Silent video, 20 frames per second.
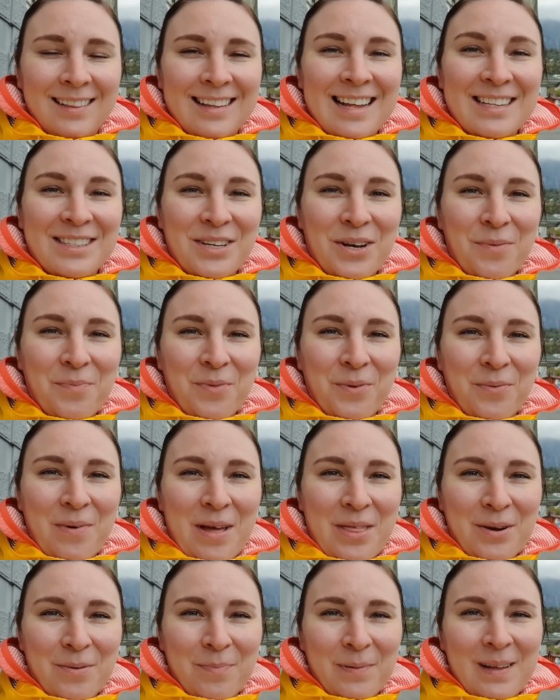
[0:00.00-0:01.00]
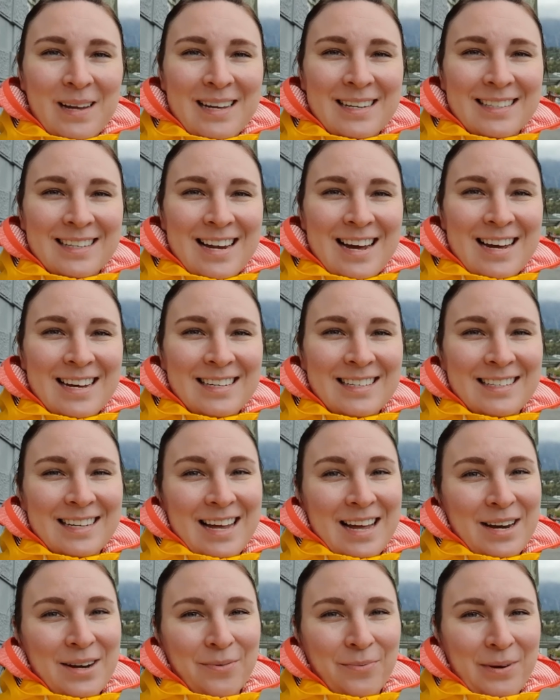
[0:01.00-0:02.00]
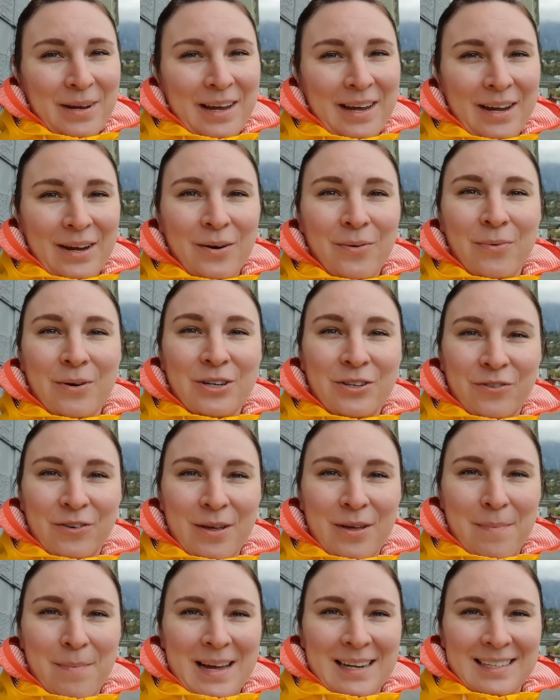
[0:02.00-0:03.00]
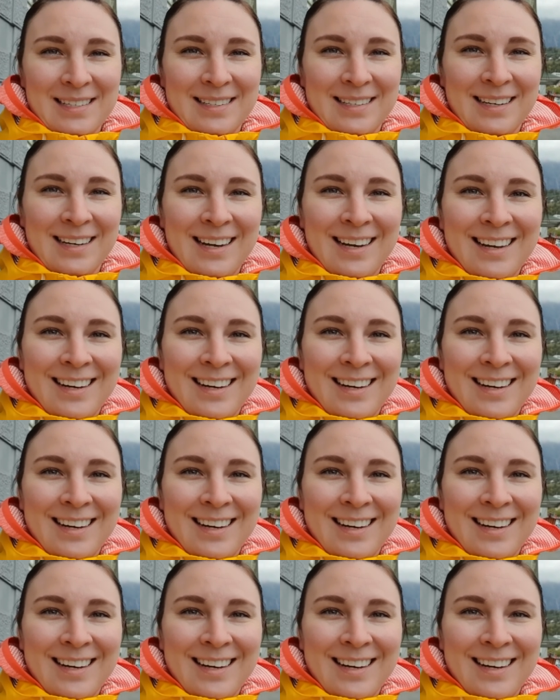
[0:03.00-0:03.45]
Let's hope the weather plays nice and we wish for the best.